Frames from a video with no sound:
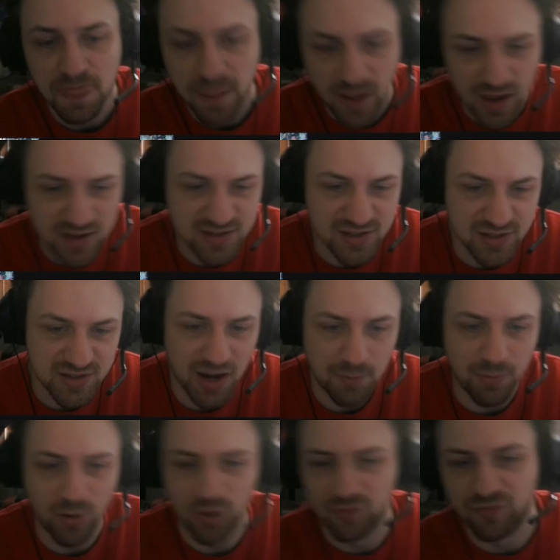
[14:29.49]
Here's the deck
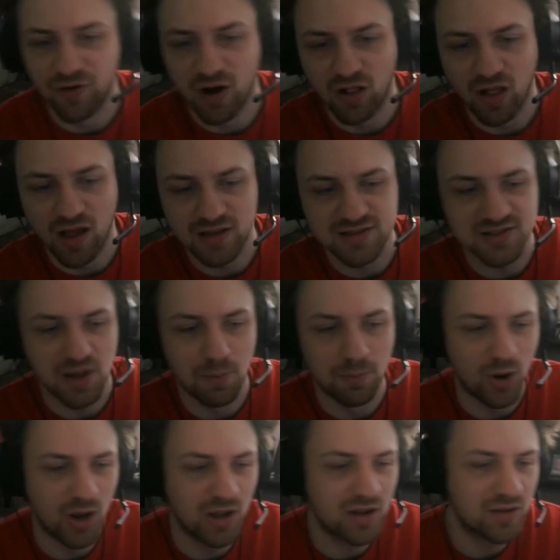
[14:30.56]
profile at some
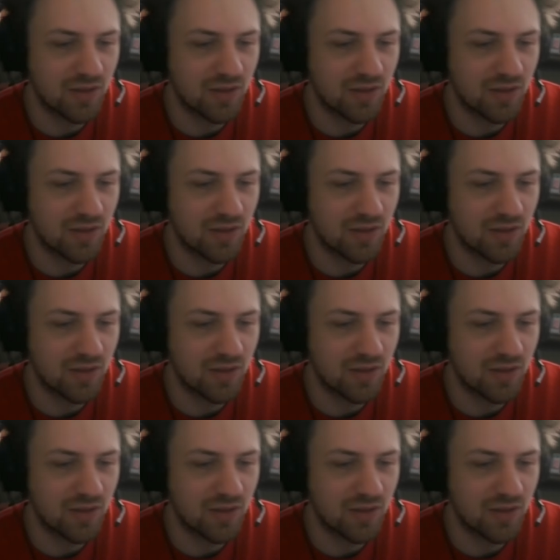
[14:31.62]
point.